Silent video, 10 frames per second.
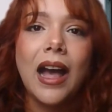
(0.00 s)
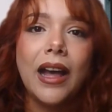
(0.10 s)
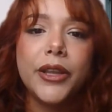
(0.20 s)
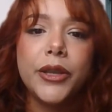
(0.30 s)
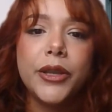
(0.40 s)

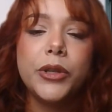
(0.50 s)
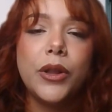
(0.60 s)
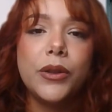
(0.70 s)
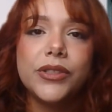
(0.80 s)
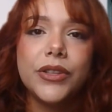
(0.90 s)
You will
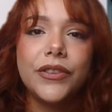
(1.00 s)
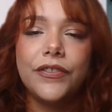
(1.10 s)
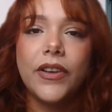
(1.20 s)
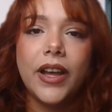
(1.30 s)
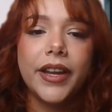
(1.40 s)
also
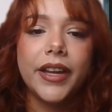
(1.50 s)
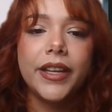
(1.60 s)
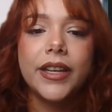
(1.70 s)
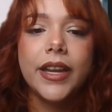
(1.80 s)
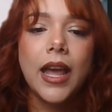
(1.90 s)

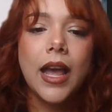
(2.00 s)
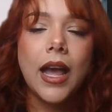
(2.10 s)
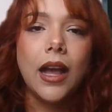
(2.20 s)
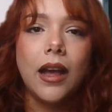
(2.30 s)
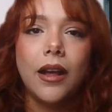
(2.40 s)
find
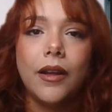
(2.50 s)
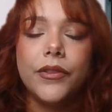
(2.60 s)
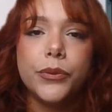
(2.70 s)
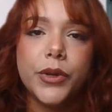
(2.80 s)
the